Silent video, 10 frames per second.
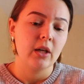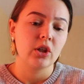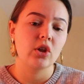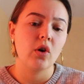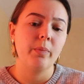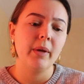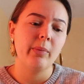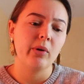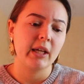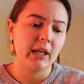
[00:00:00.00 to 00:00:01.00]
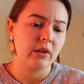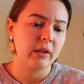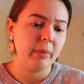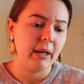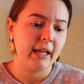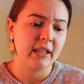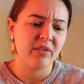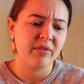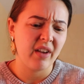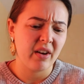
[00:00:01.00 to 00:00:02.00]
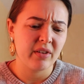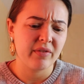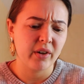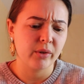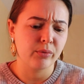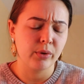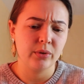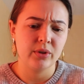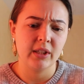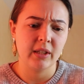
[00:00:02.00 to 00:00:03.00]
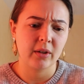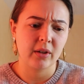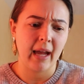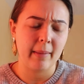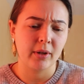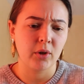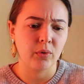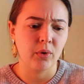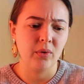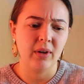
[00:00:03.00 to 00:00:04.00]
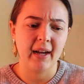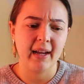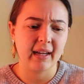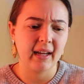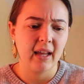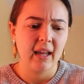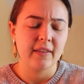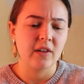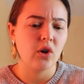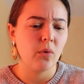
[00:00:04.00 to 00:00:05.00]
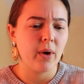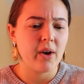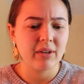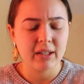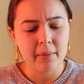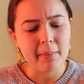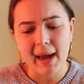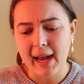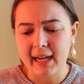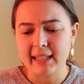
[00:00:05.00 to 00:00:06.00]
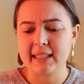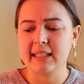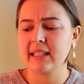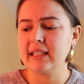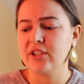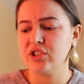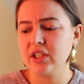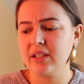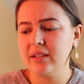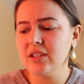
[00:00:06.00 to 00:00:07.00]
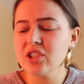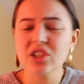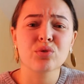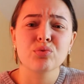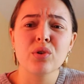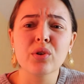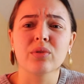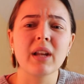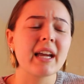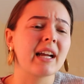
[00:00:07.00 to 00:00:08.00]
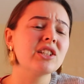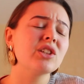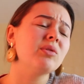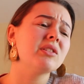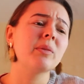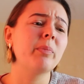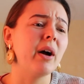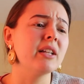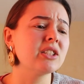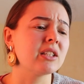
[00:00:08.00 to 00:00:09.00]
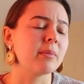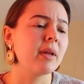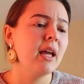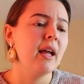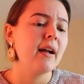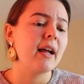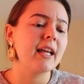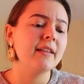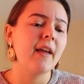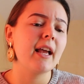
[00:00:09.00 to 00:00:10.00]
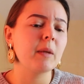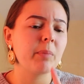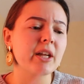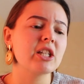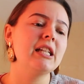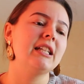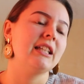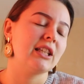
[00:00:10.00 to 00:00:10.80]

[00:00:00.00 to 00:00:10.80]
So people are getting on the plane, they're very, very rude to the cabin crew. Like they're not wearing their masks, they're just rude. Like I just wanted to punch them. And especially